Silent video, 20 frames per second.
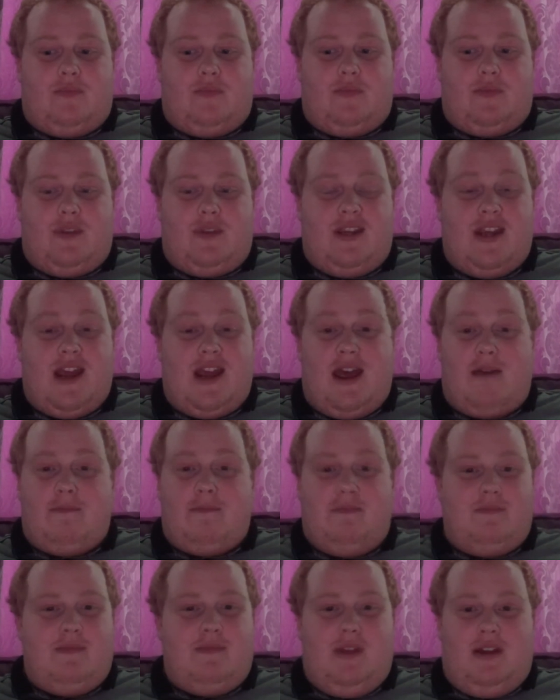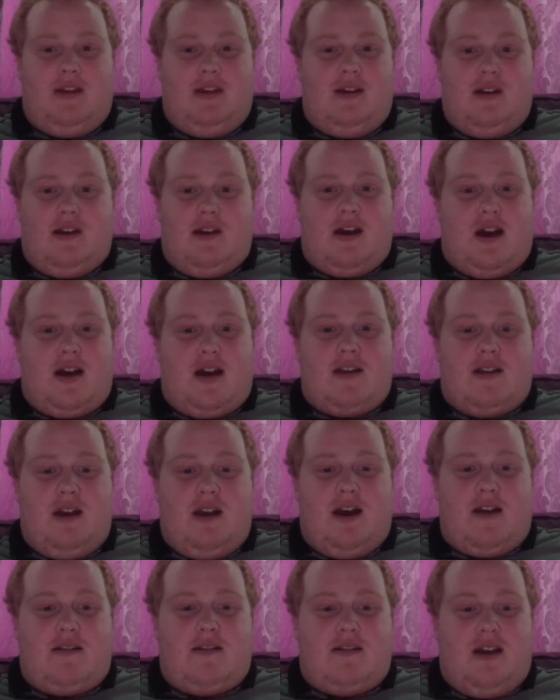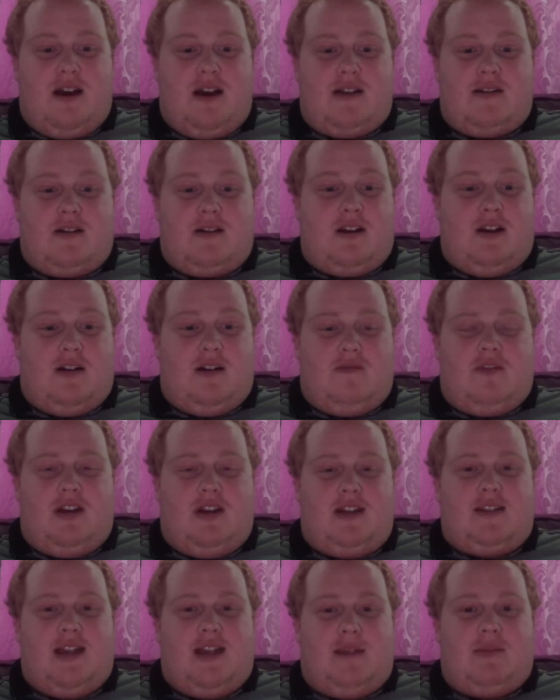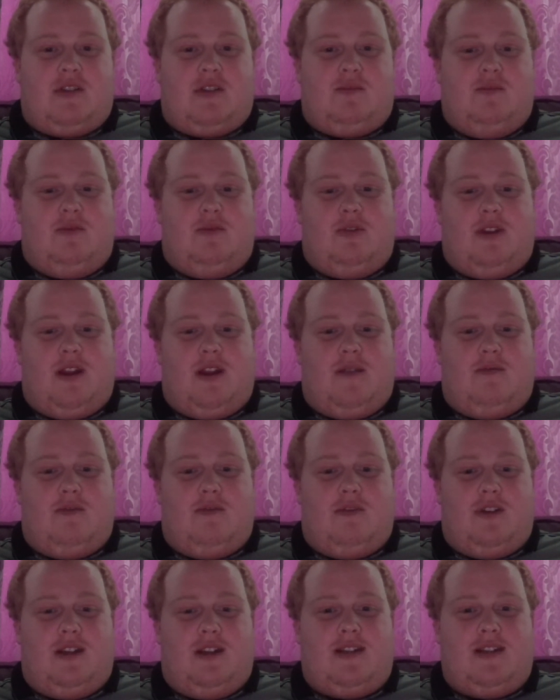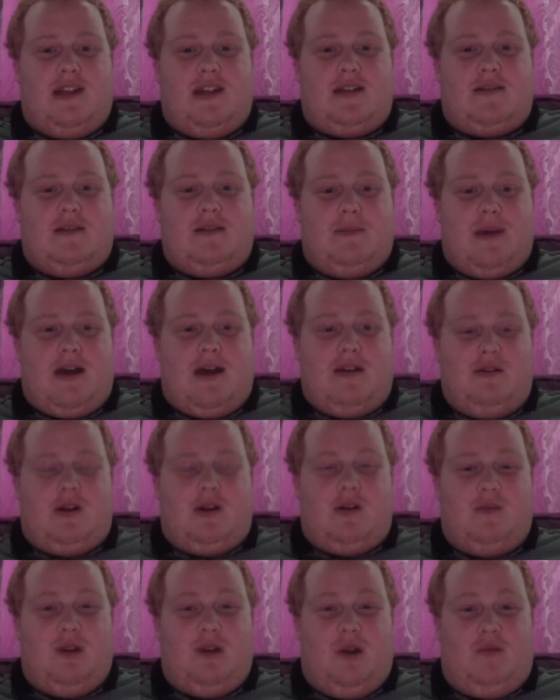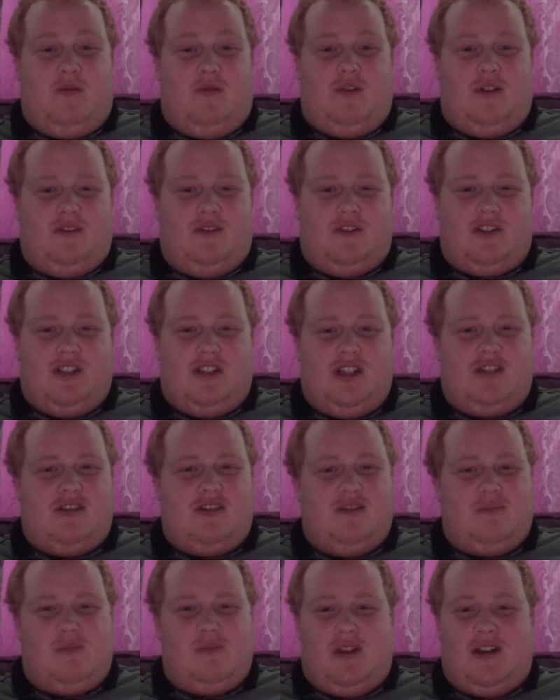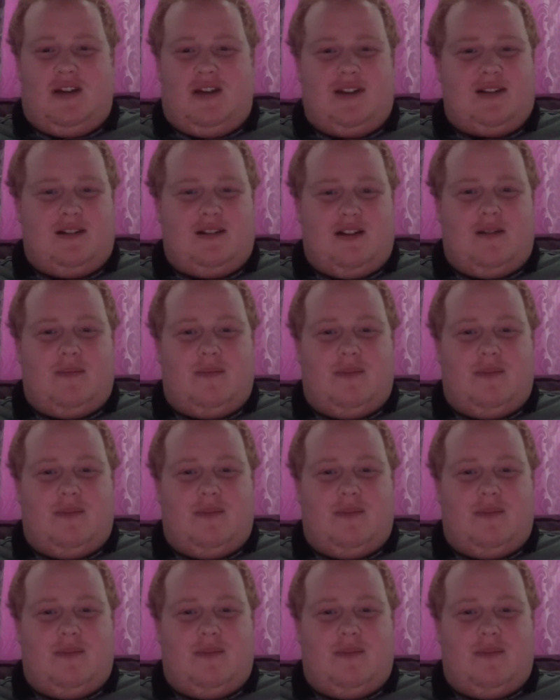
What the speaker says: Yeah, I can't really say much more than I've already said about Luka Milivojevic. He shouldn't be at this club.